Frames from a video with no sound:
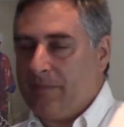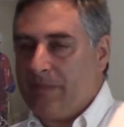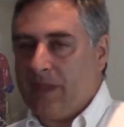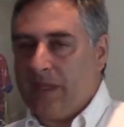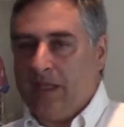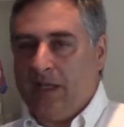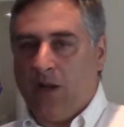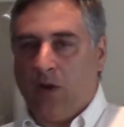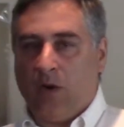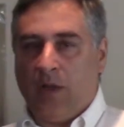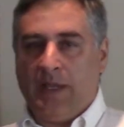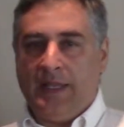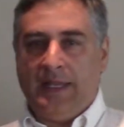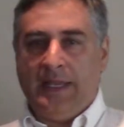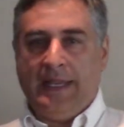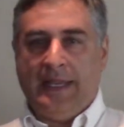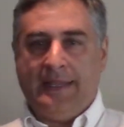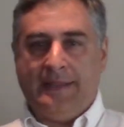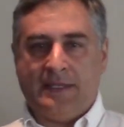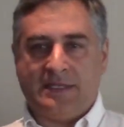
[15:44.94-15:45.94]
you know,
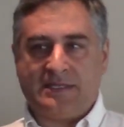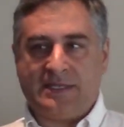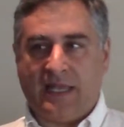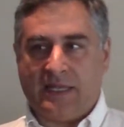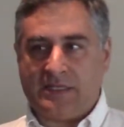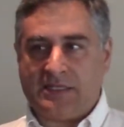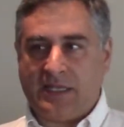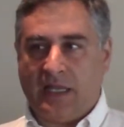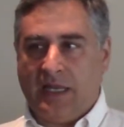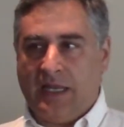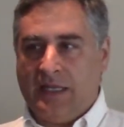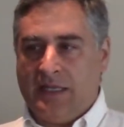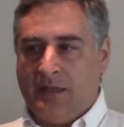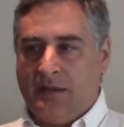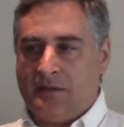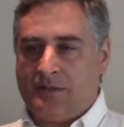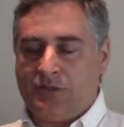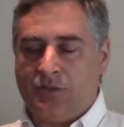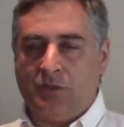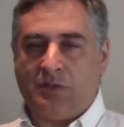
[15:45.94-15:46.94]
in the sense that in
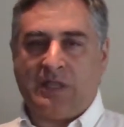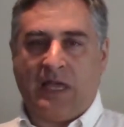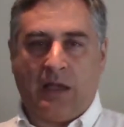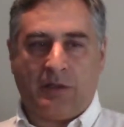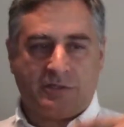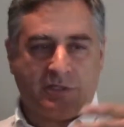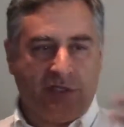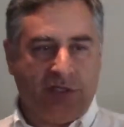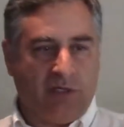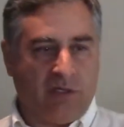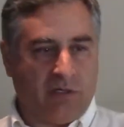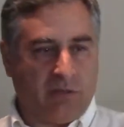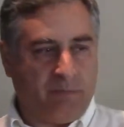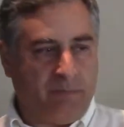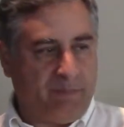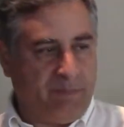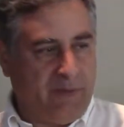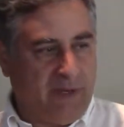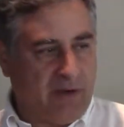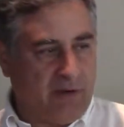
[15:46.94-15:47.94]
the
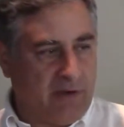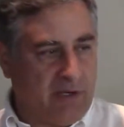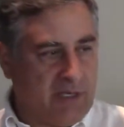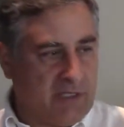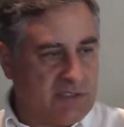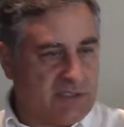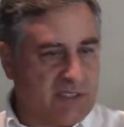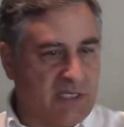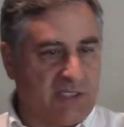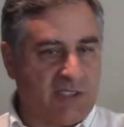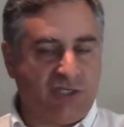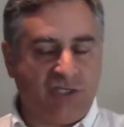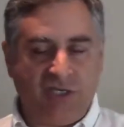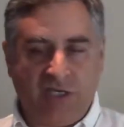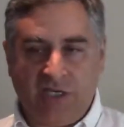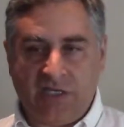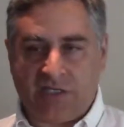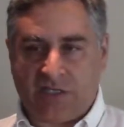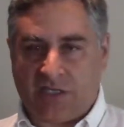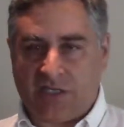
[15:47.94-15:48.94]
2,000-year period since
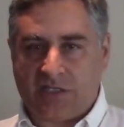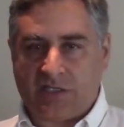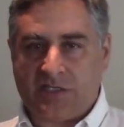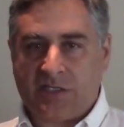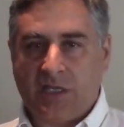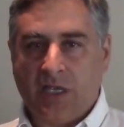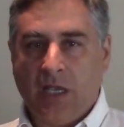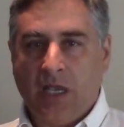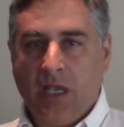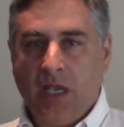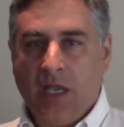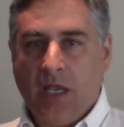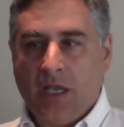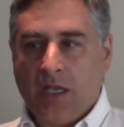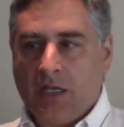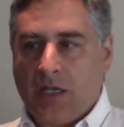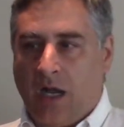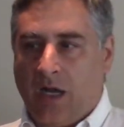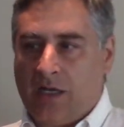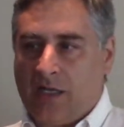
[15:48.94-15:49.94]
Jesus,
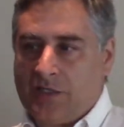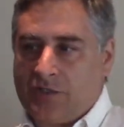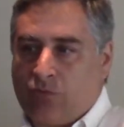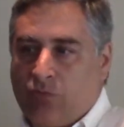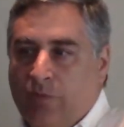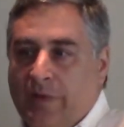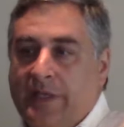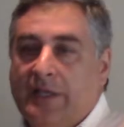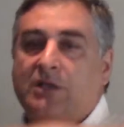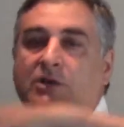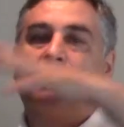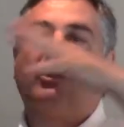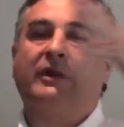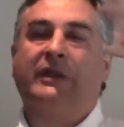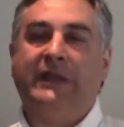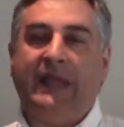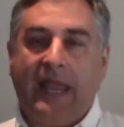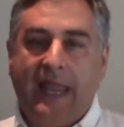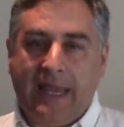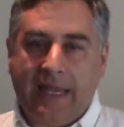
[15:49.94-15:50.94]
God has
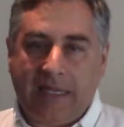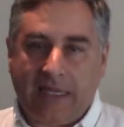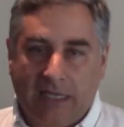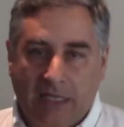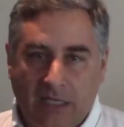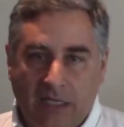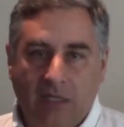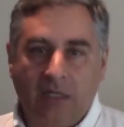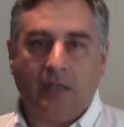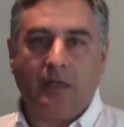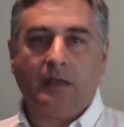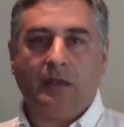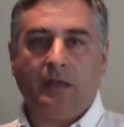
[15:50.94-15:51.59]
recreated